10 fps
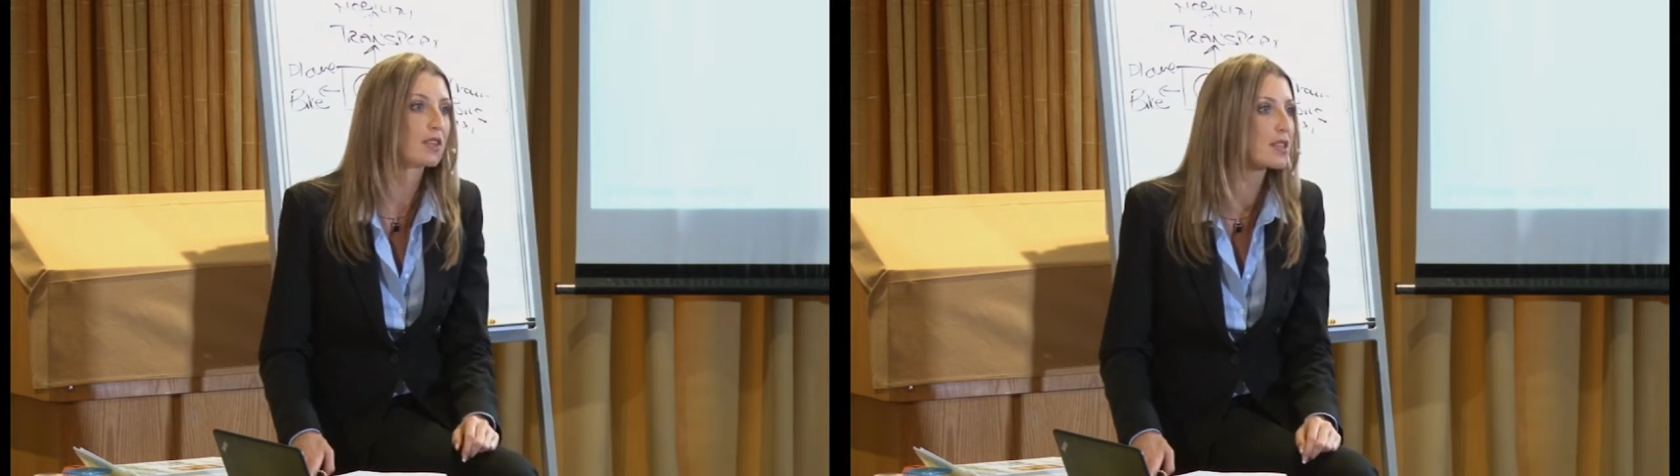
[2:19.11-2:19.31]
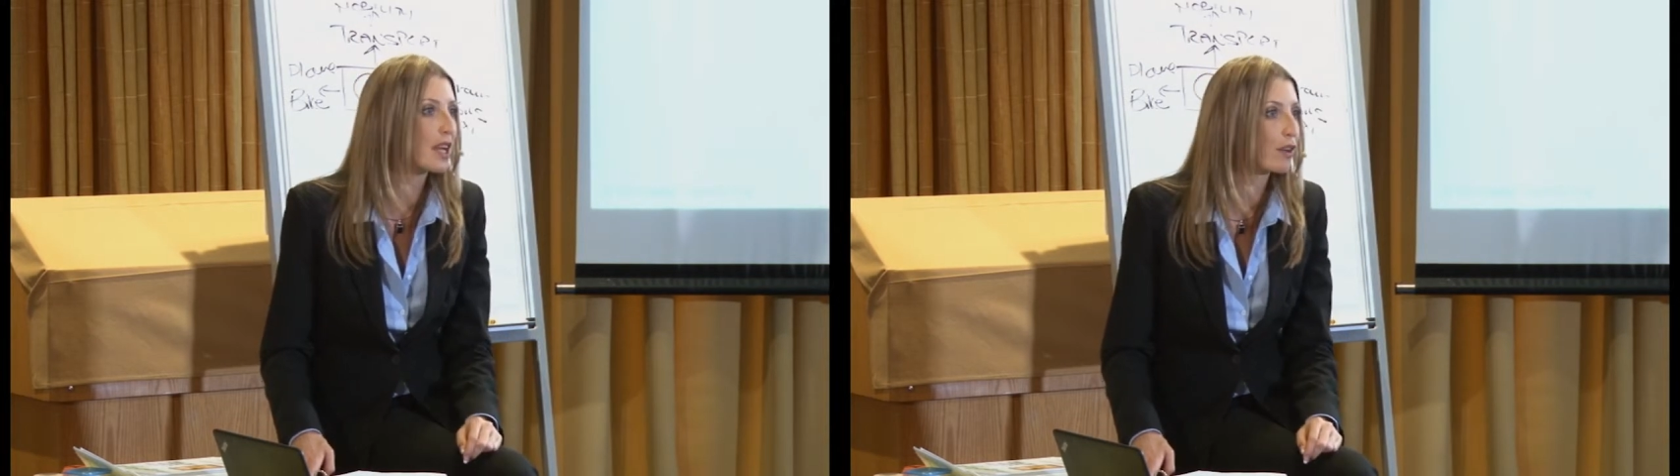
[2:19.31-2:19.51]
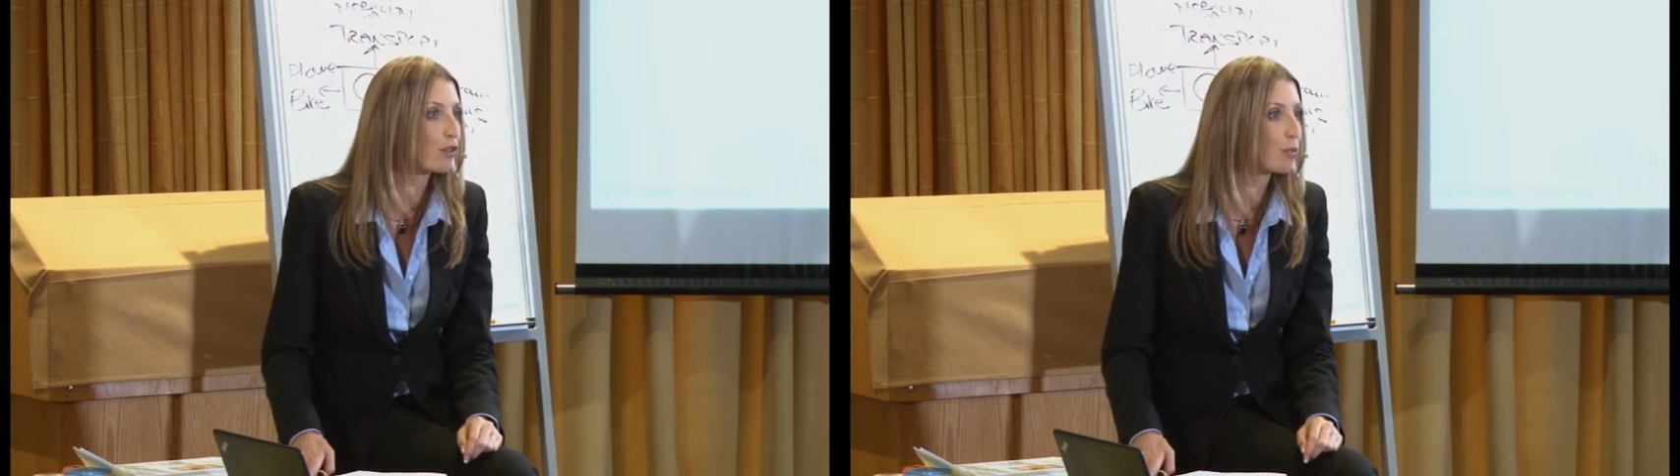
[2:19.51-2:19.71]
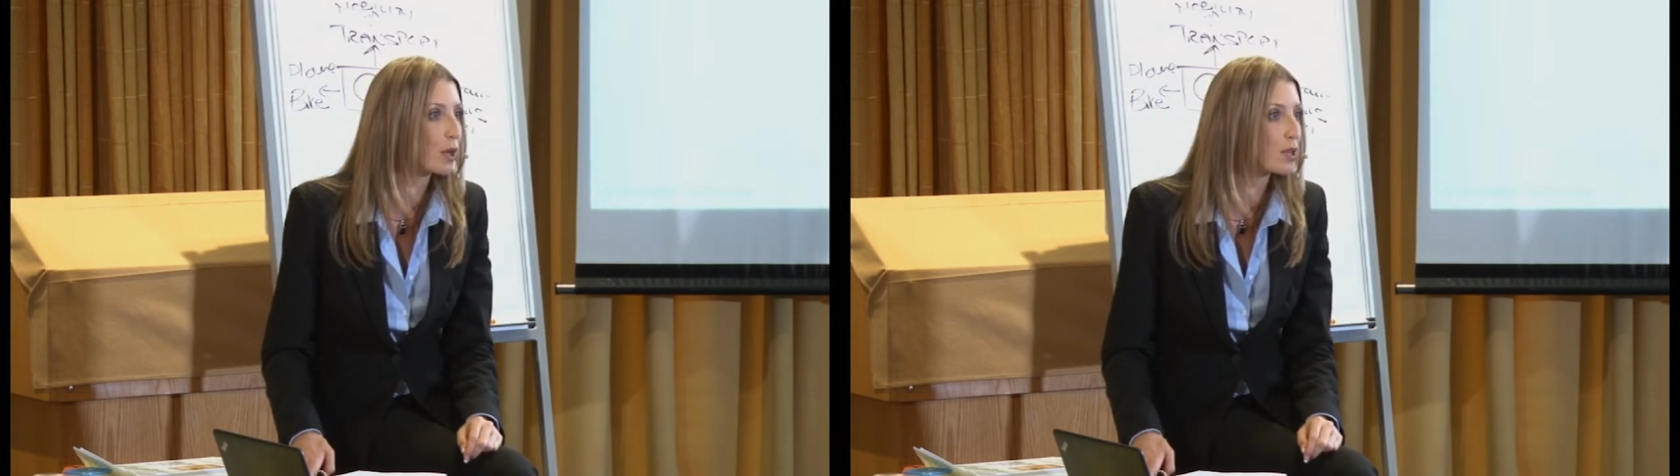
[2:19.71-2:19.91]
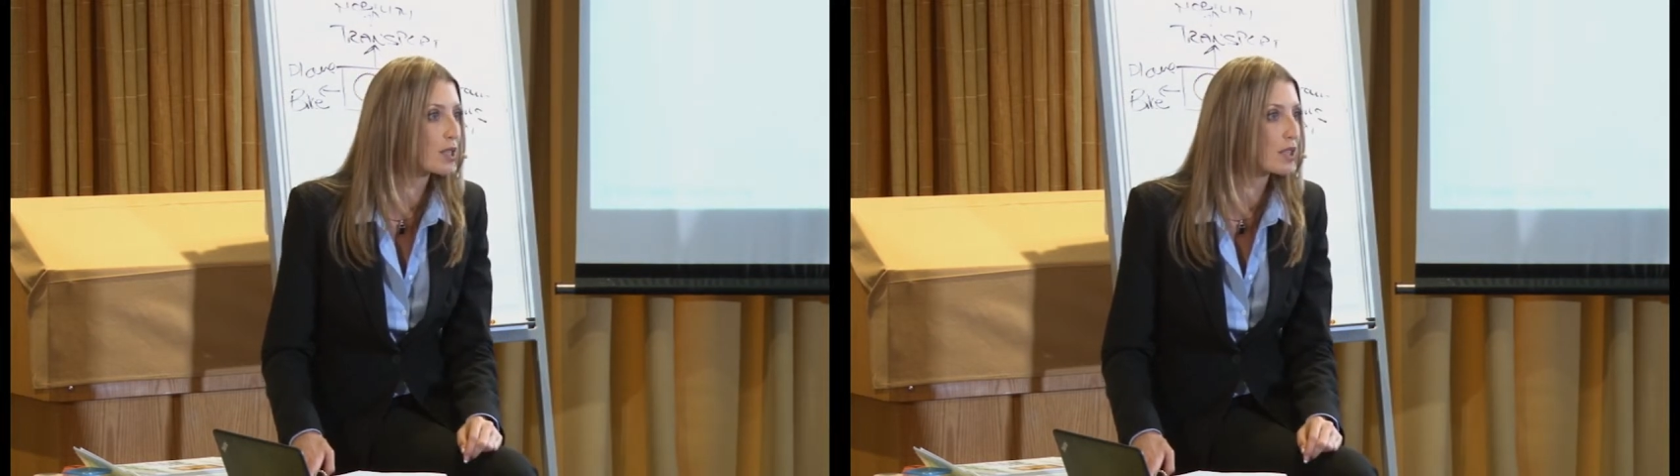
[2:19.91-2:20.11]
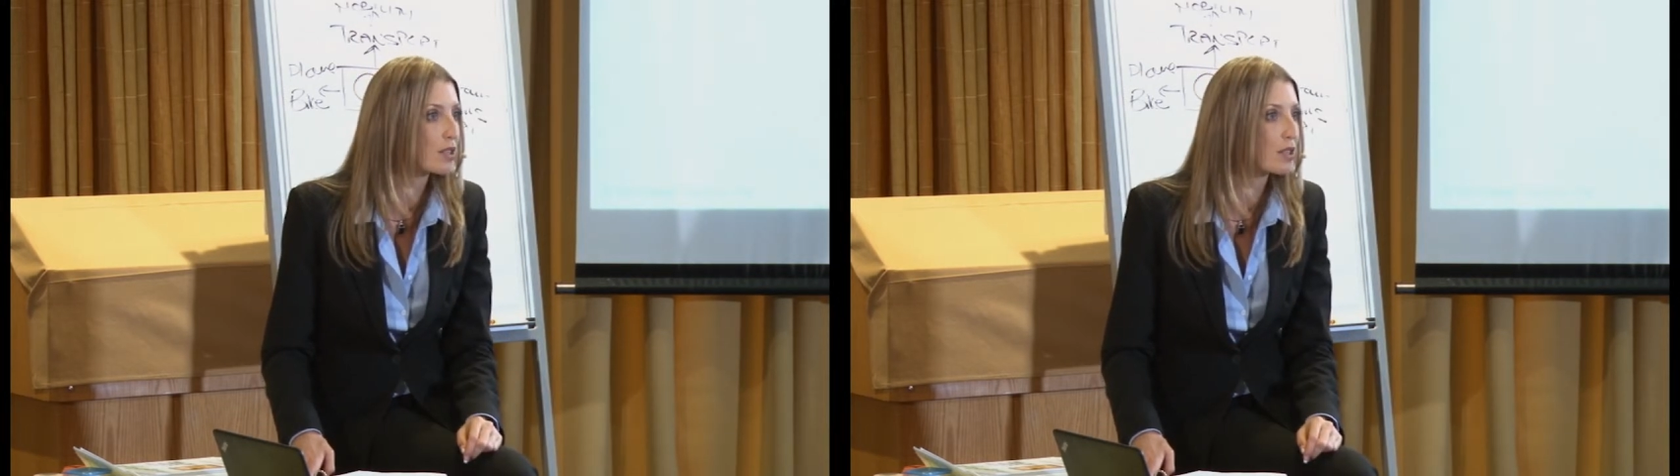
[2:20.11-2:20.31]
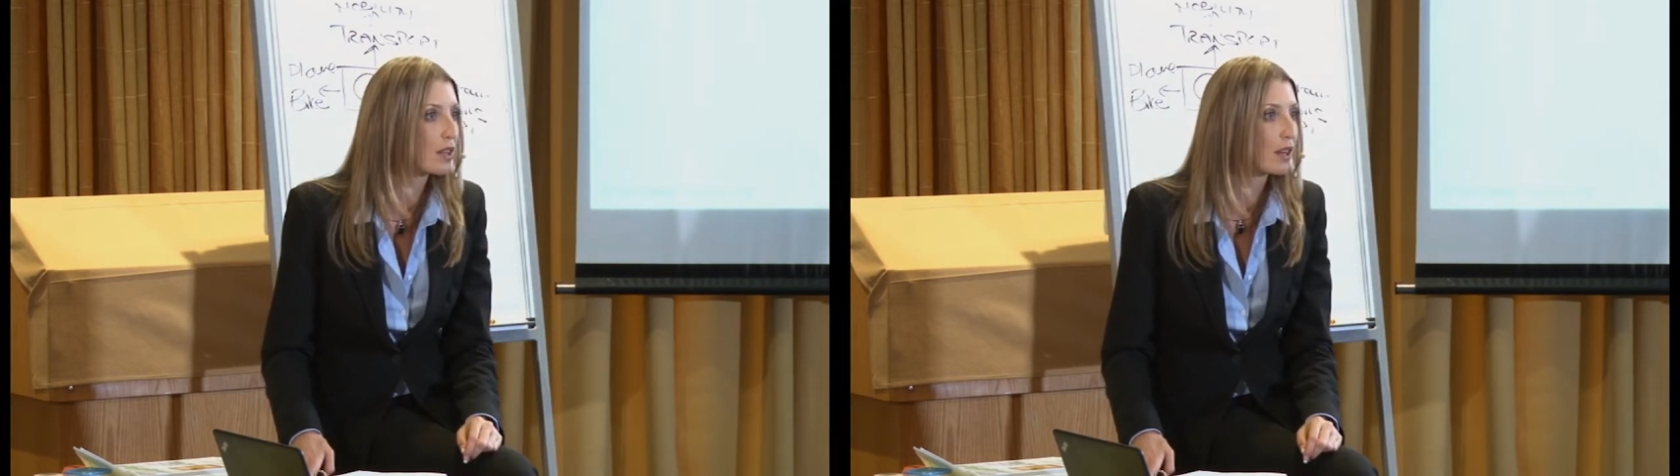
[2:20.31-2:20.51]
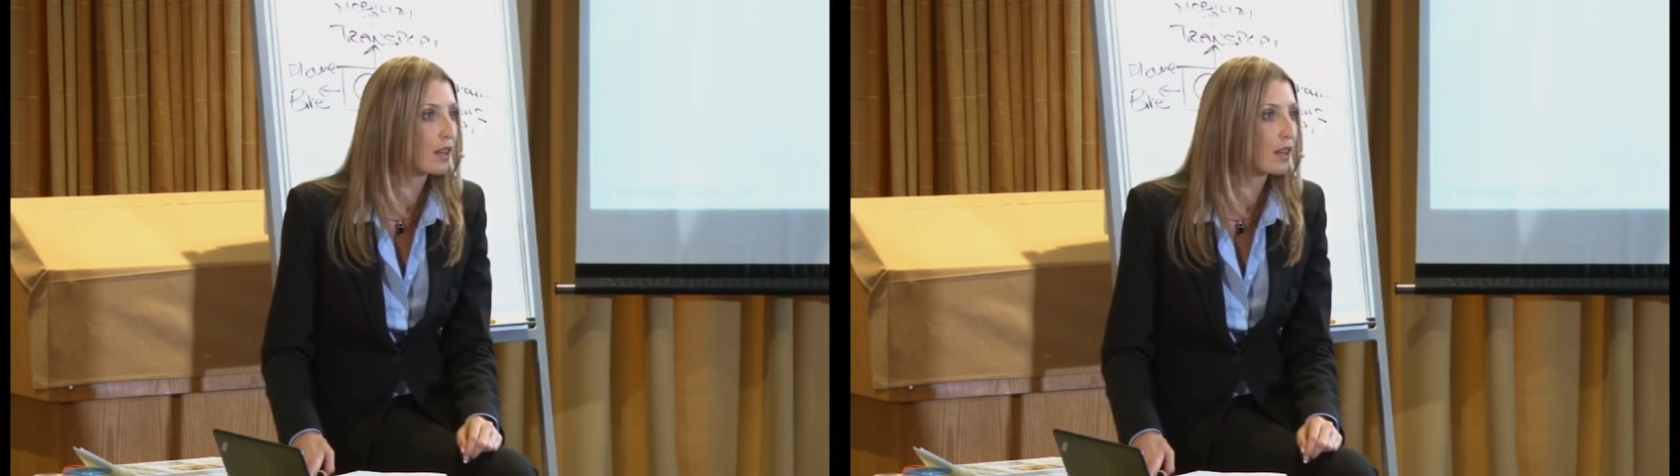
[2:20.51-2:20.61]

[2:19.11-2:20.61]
in the sign-off process?